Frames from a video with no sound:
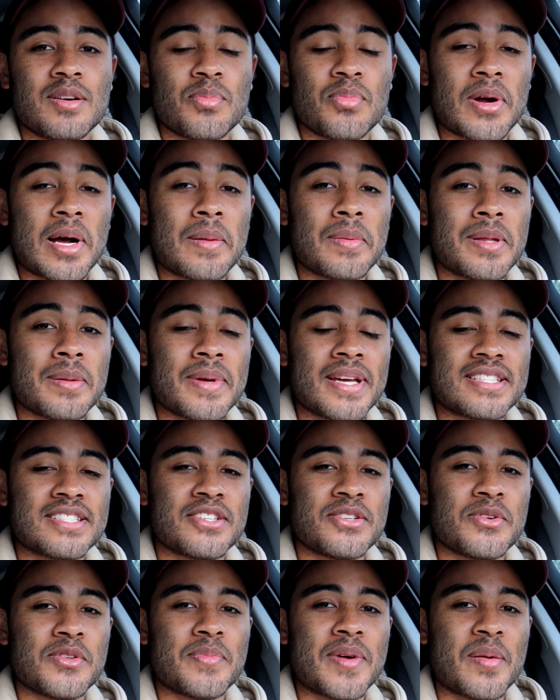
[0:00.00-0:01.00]
problem has to
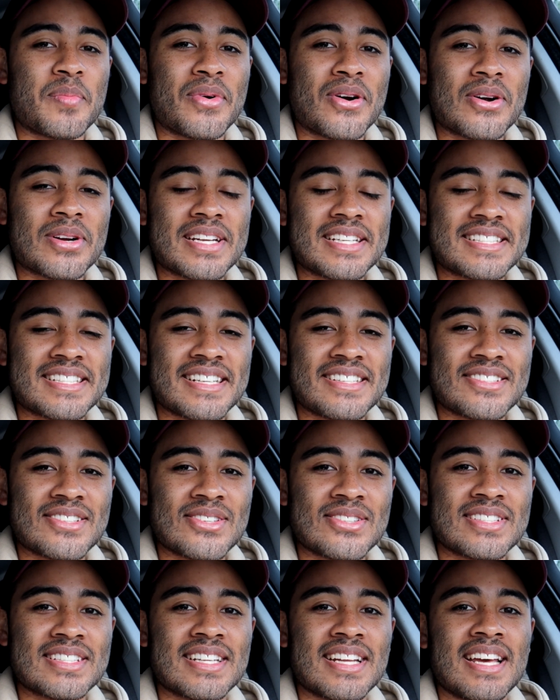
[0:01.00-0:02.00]
do with my parking
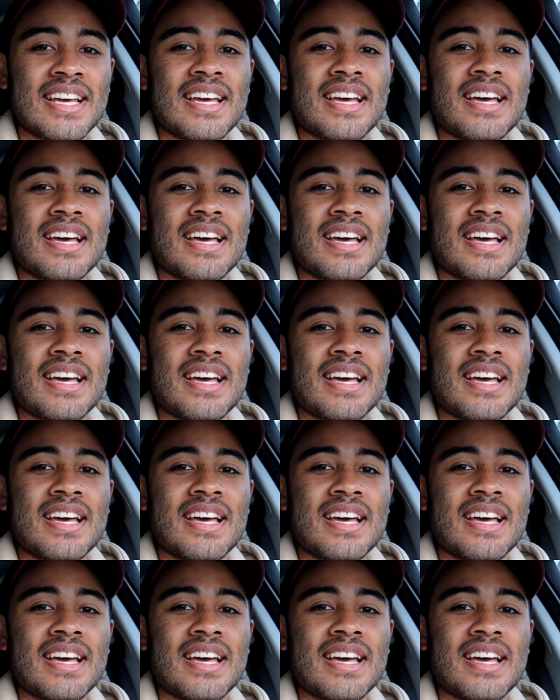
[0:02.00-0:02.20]
sensors.